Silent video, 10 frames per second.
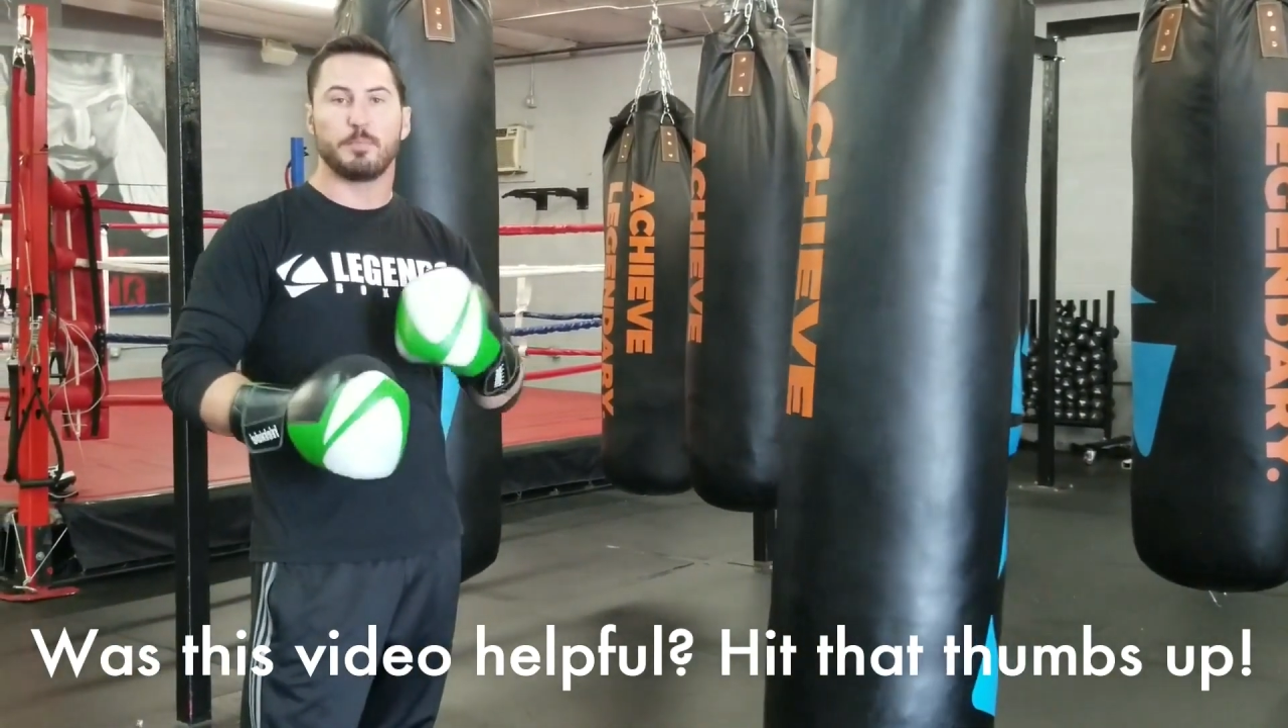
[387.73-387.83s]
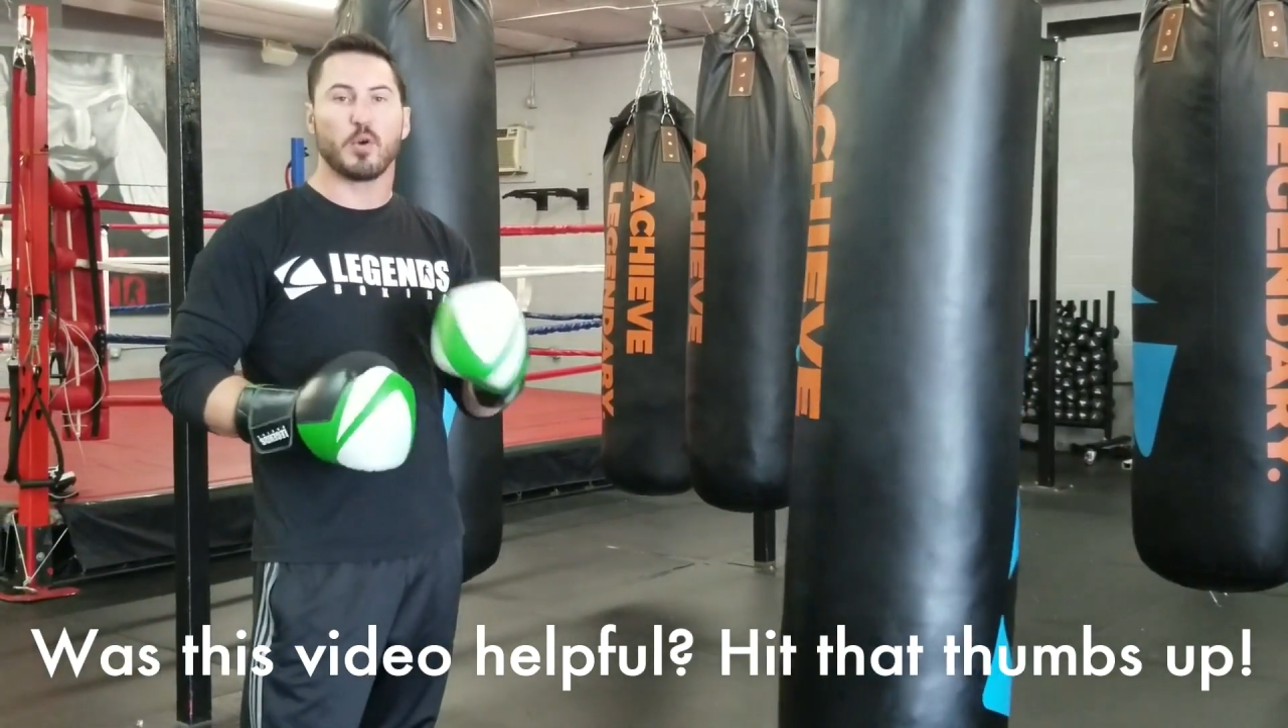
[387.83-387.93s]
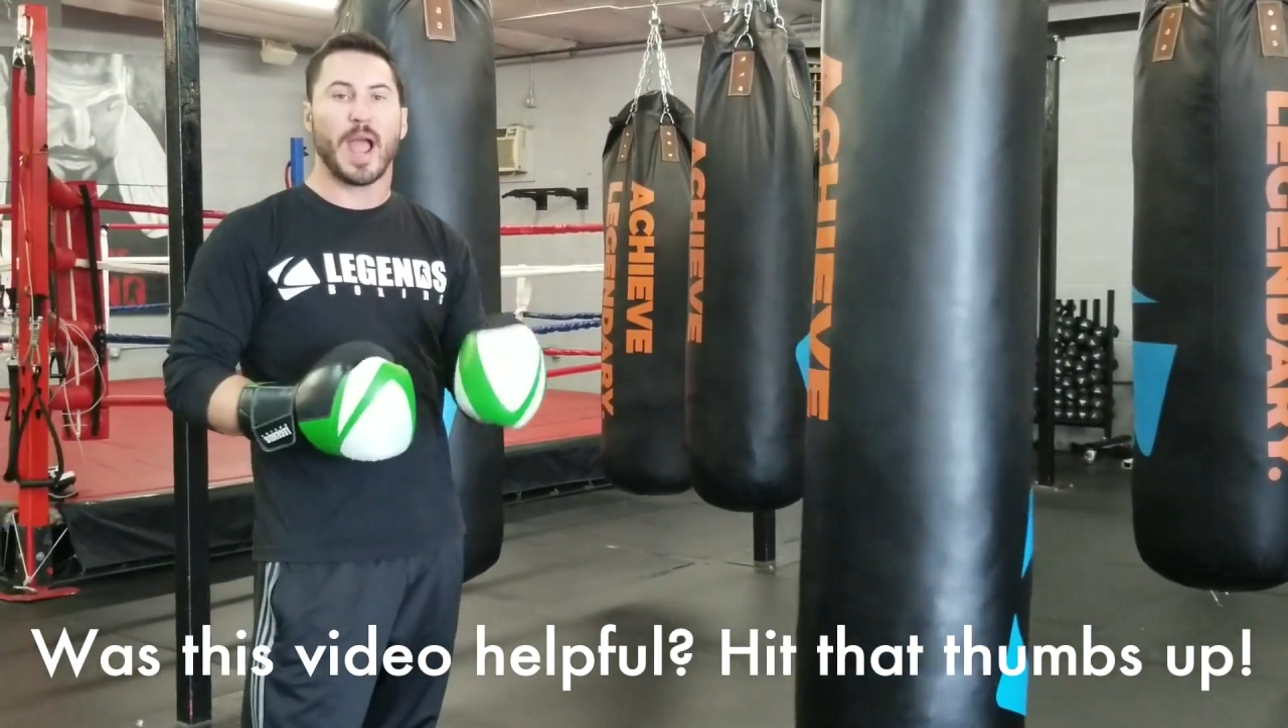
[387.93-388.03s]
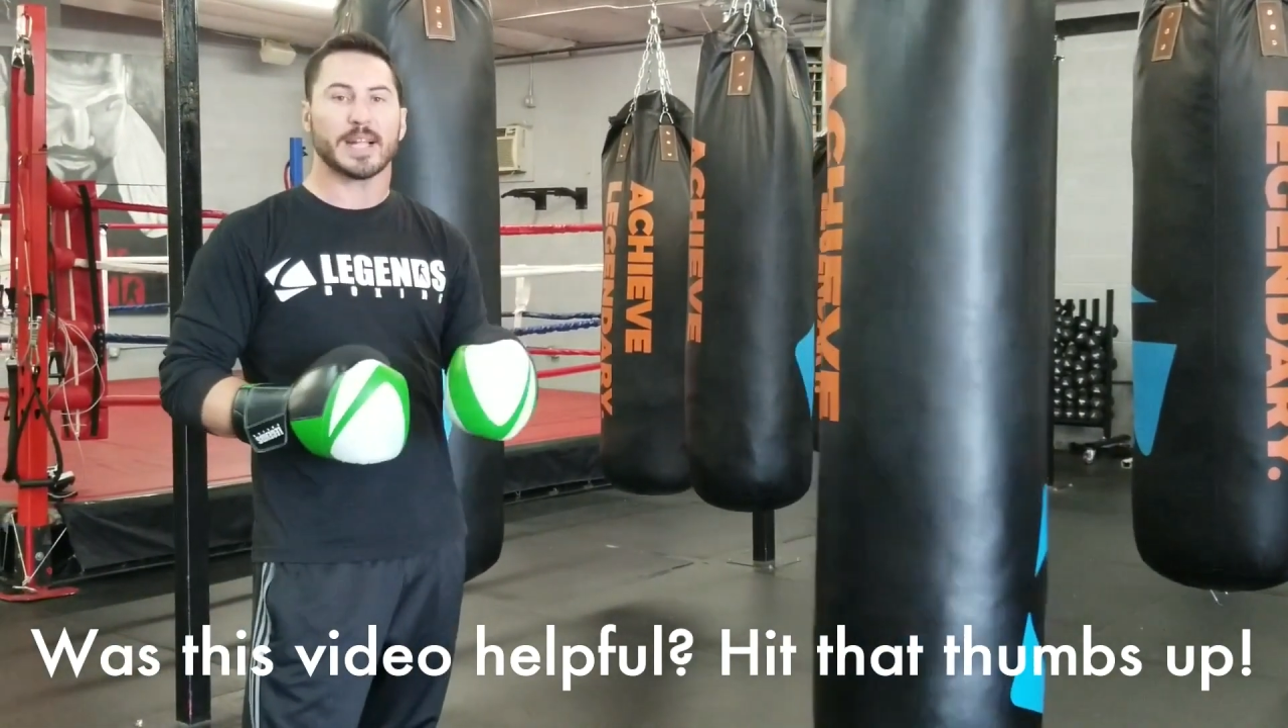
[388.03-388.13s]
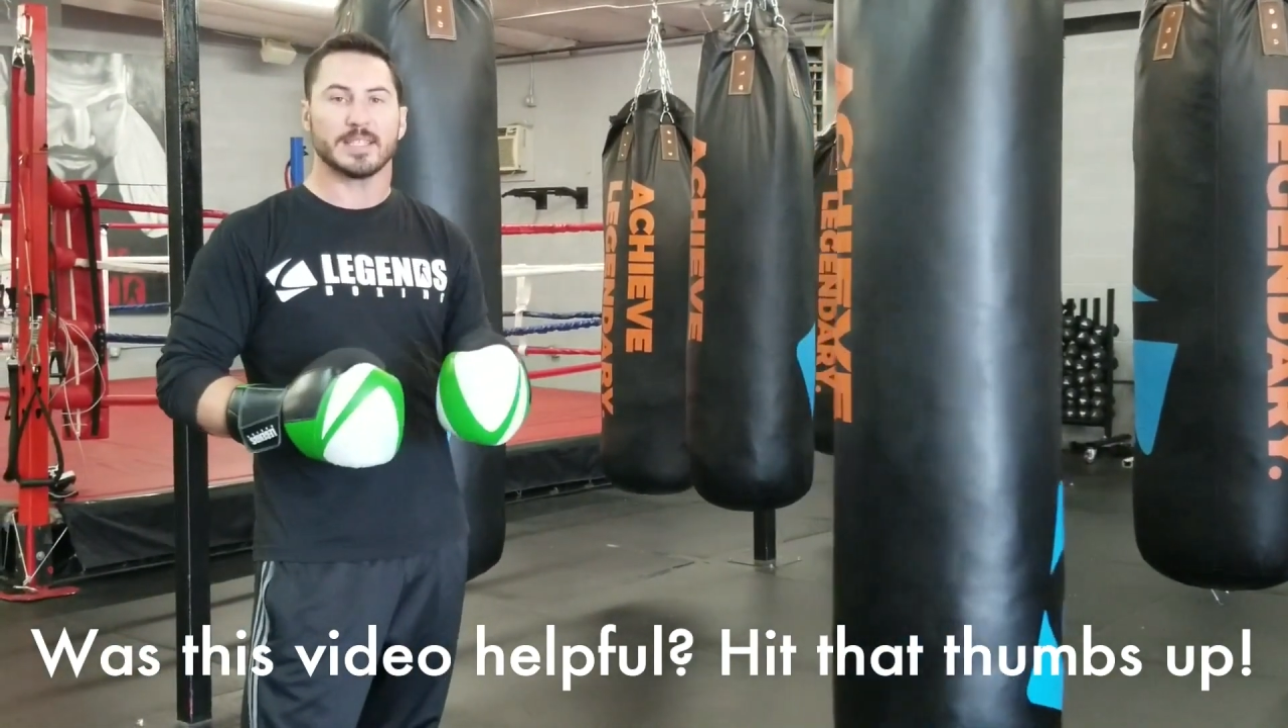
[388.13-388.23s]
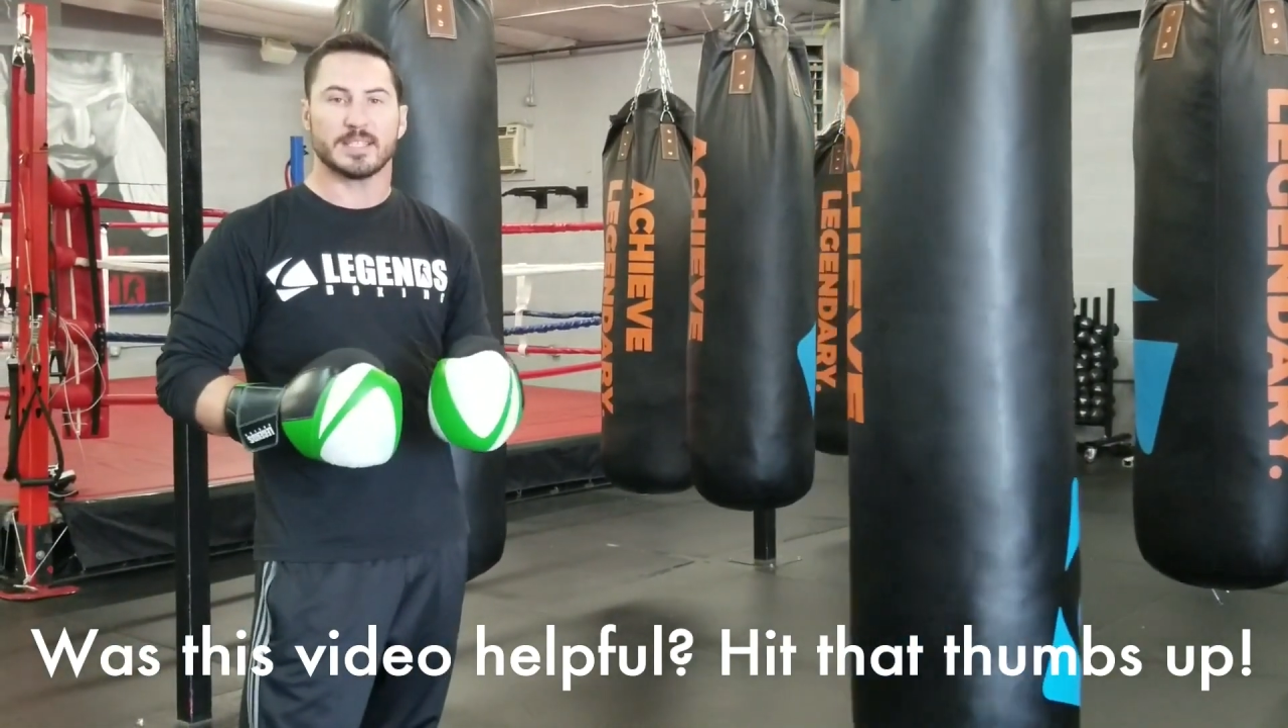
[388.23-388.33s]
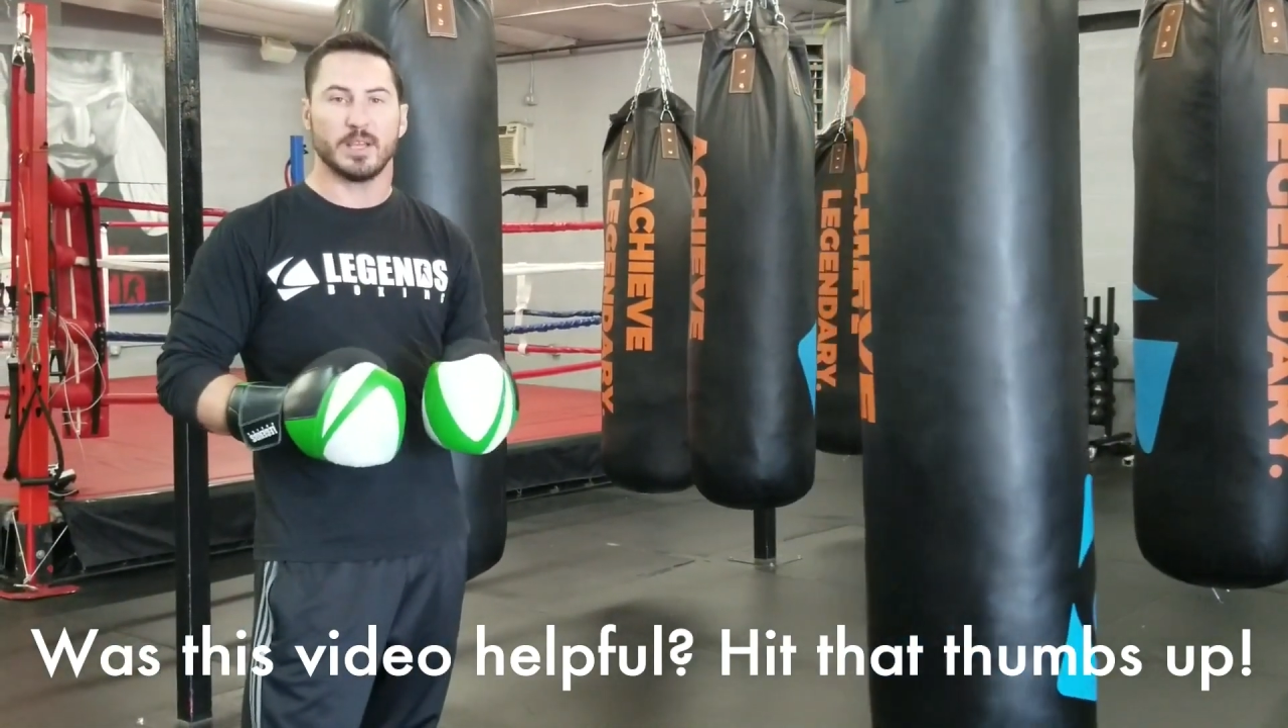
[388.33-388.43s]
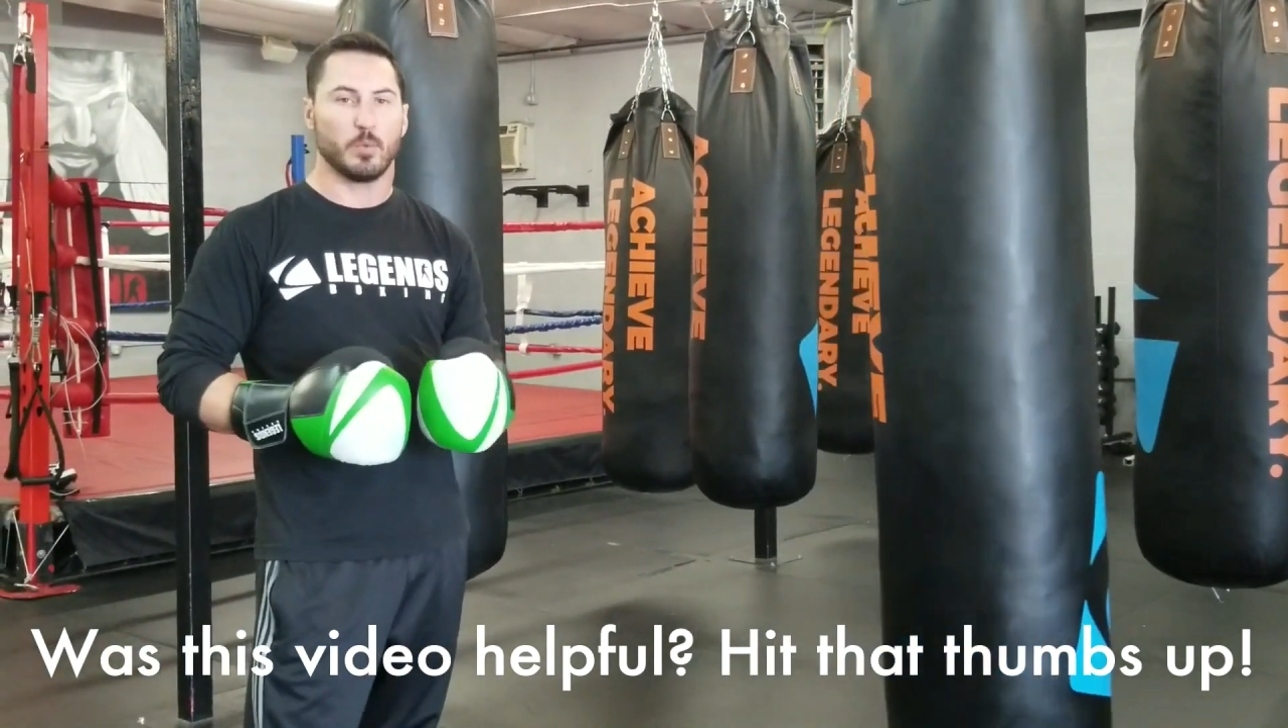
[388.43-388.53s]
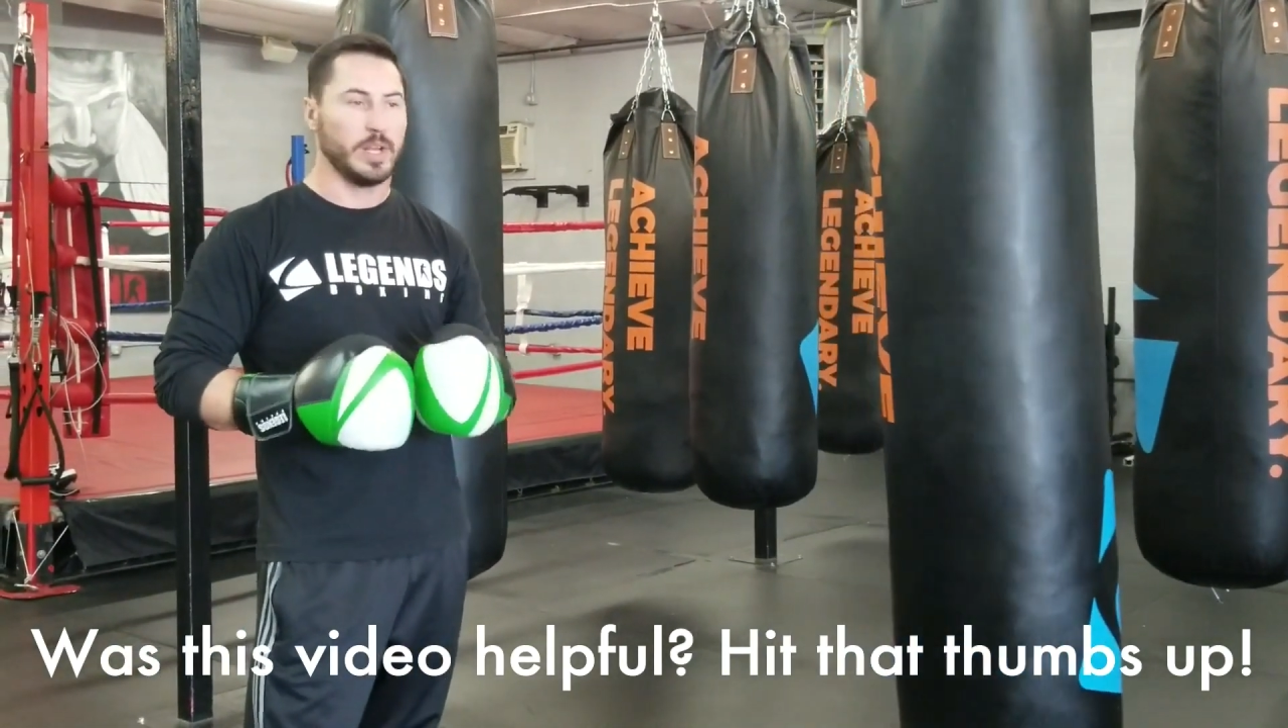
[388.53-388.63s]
practice it,